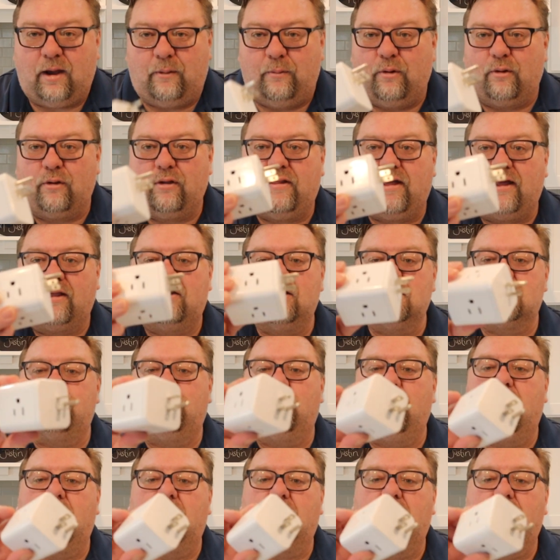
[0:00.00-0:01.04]
I really like this
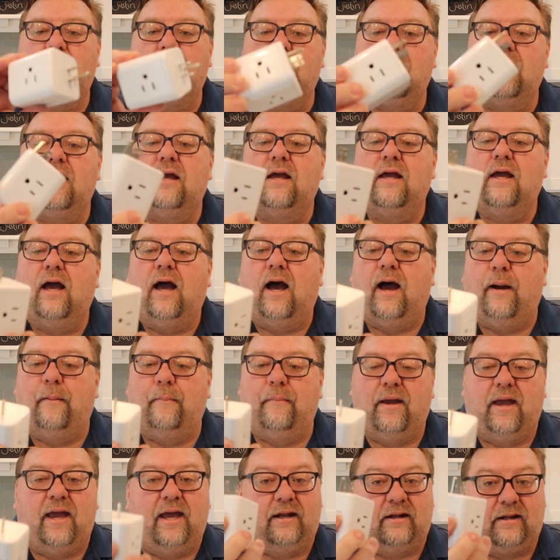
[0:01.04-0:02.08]
plug.
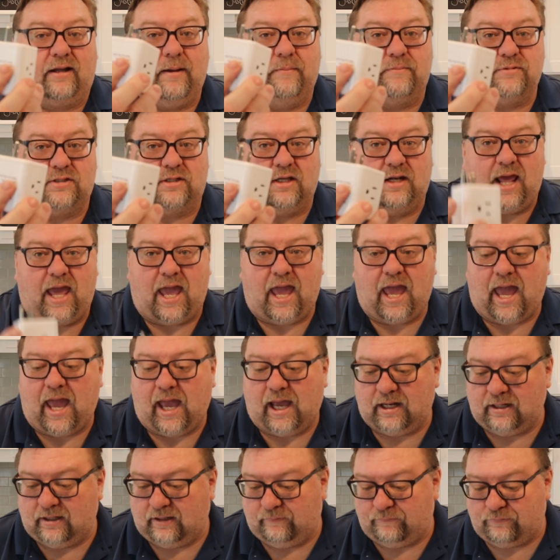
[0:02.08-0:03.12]
It comes in
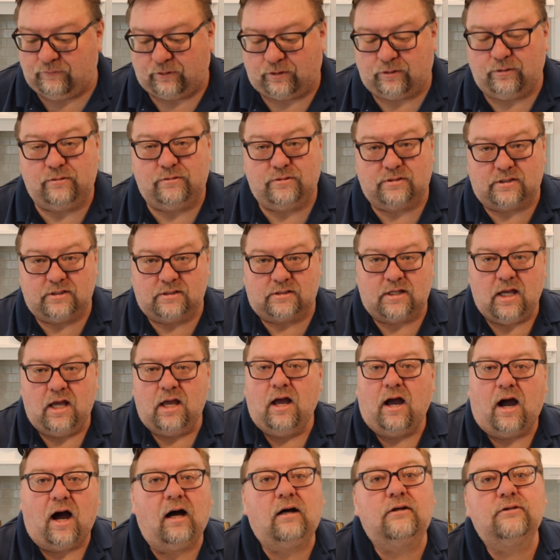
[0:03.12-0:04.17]
handy for cruises.
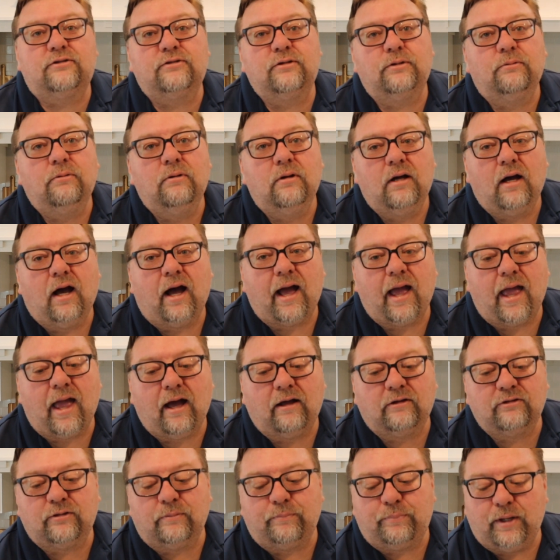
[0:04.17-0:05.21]
Also, I
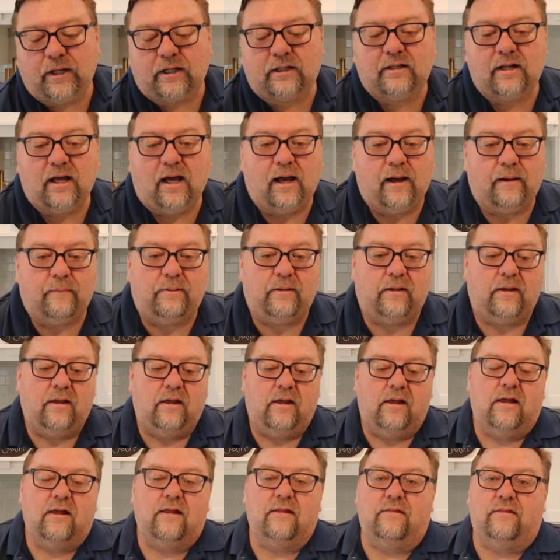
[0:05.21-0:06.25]
also picked up
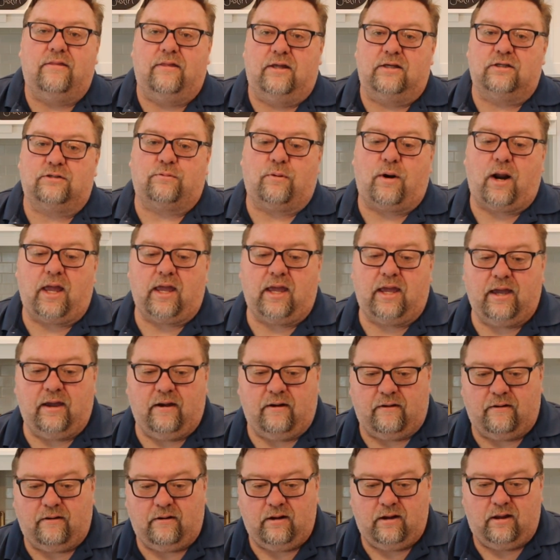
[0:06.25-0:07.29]
this right
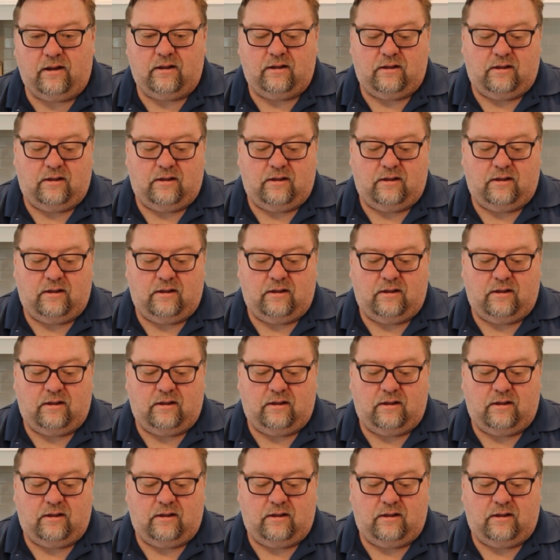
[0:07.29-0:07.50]
here.